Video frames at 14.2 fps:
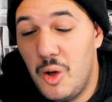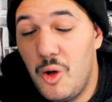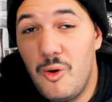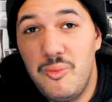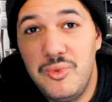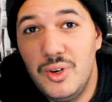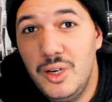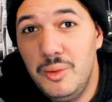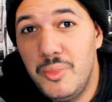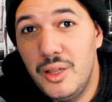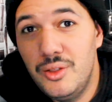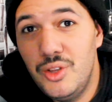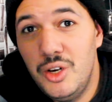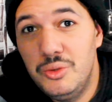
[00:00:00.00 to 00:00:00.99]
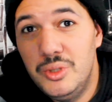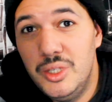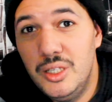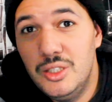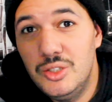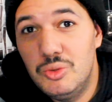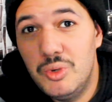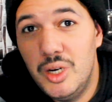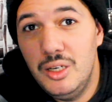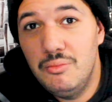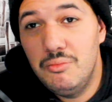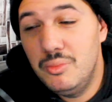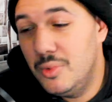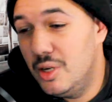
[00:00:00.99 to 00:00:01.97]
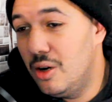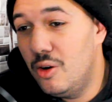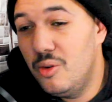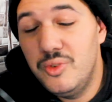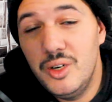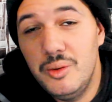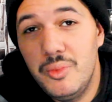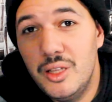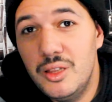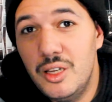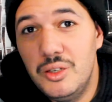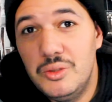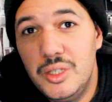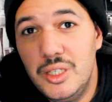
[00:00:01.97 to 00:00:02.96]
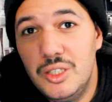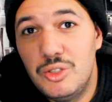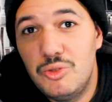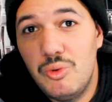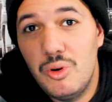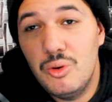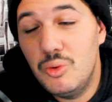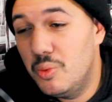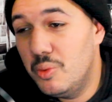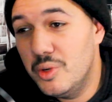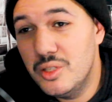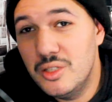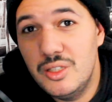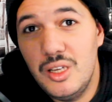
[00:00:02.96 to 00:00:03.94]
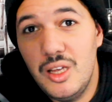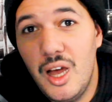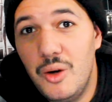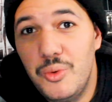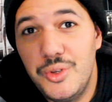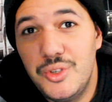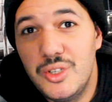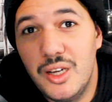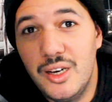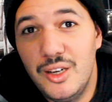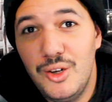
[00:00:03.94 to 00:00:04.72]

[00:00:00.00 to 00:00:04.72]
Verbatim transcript: Hopefully my theory is right, hopefully my theory is wrong. We'll see how it's gonna